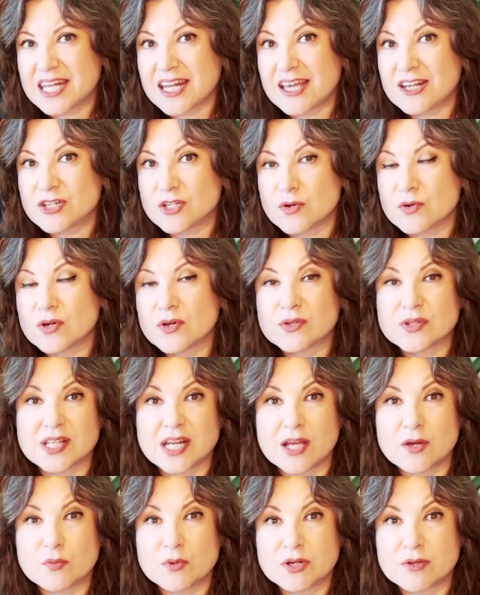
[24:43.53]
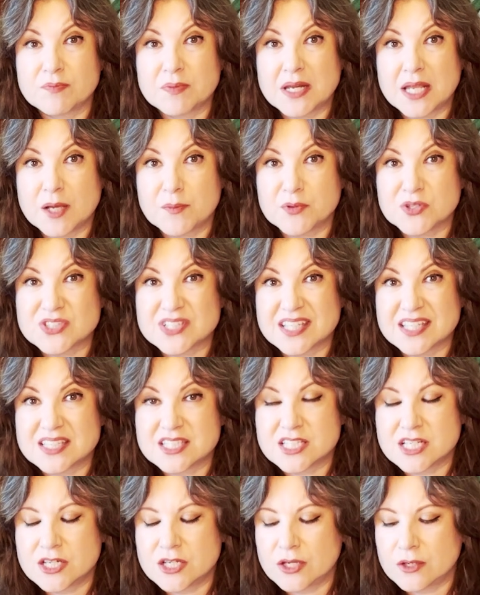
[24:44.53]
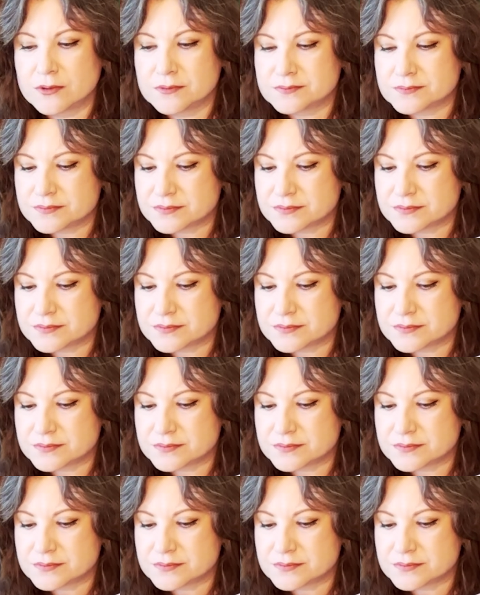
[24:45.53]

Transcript: I don't know that I would have been able to continue.